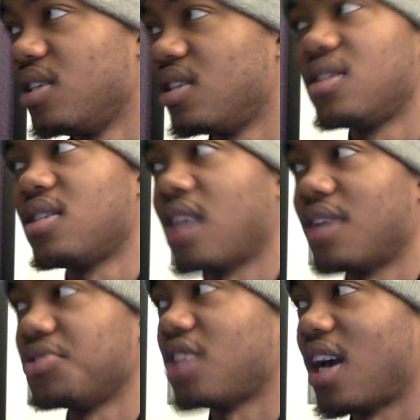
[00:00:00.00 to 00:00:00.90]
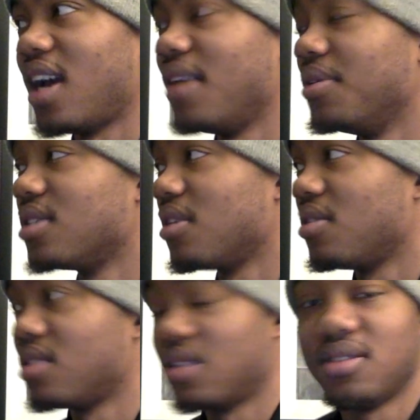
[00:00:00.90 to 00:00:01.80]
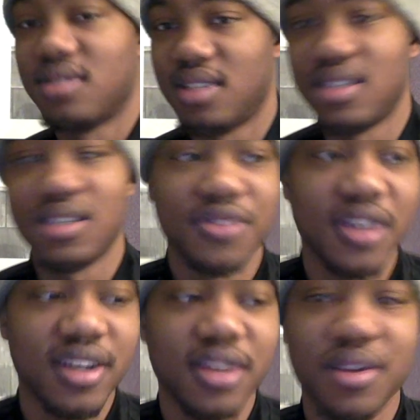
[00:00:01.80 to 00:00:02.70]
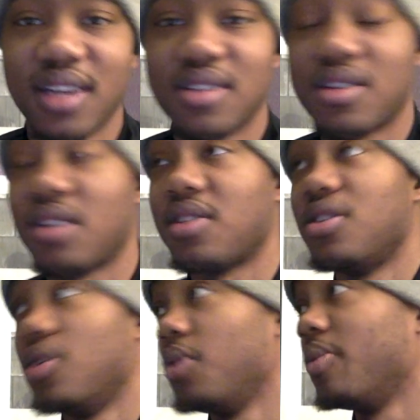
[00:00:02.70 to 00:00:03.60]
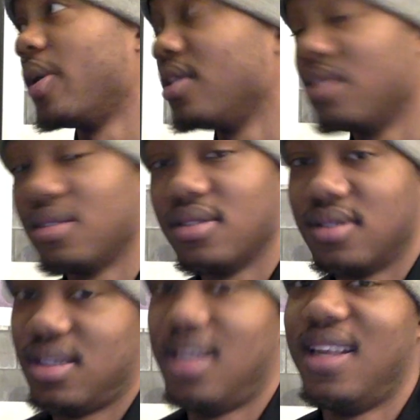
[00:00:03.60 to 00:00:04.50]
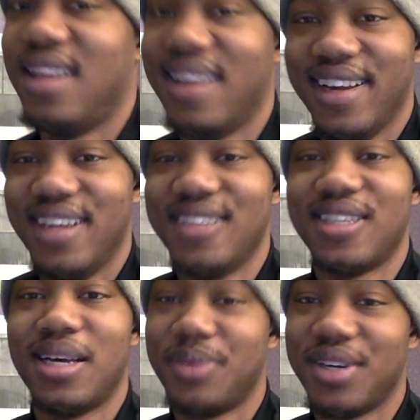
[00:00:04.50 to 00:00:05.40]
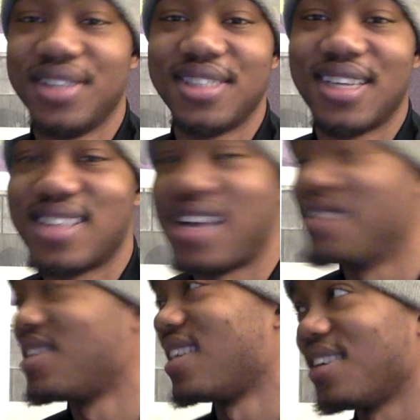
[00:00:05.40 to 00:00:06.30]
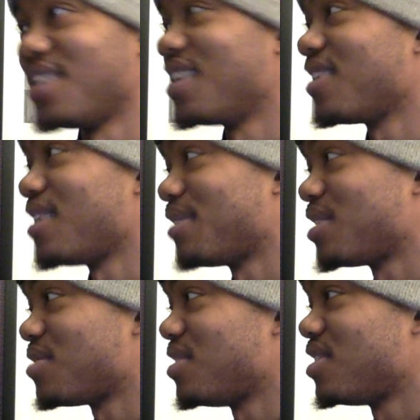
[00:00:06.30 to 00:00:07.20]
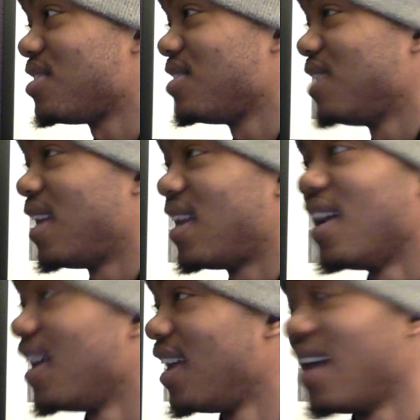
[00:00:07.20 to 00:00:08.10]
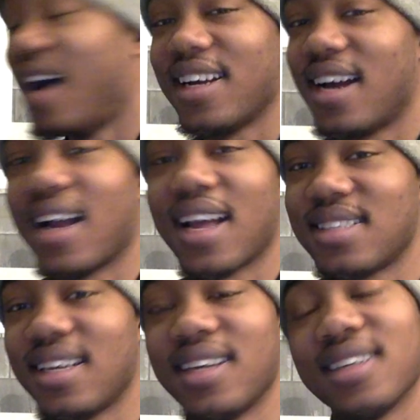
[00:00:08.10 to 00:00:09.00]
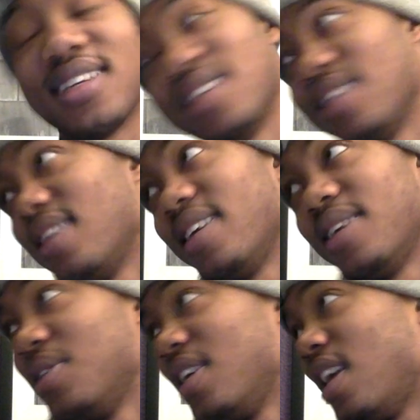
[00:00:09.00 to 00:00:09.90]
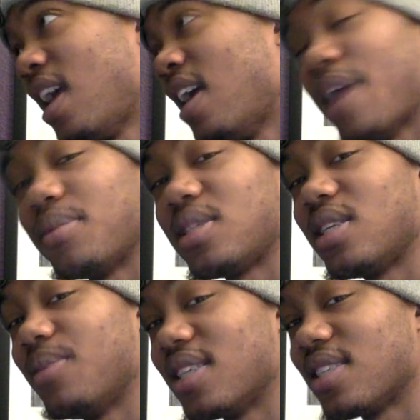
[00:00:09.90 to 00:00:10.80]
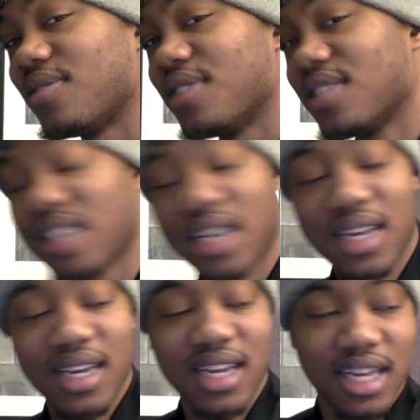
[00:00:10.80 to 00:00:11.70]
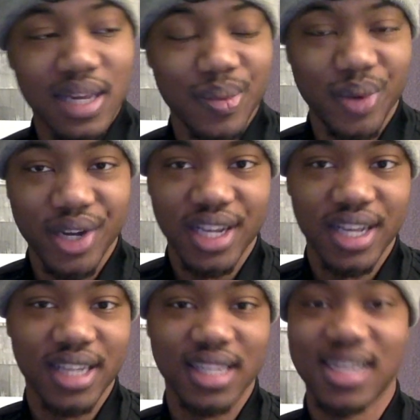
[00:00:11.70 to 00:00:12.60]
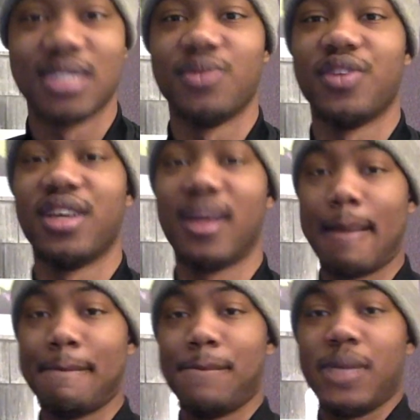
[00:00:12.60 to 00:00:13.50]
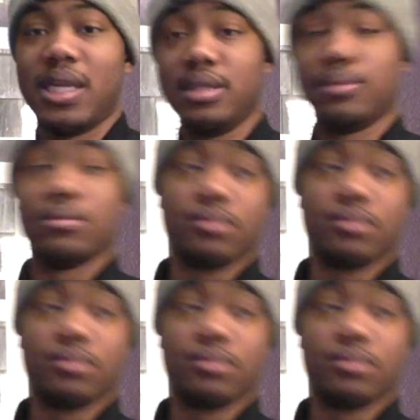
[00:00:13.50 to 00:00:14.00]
is just how shy I was. I was a little sissy fail. I didn't talk to nobody. So I apologize. I was talking all that crap on Twitter too. And I got scared. You know, yeah, it happens to the best of them. But the next event, I'm gonna be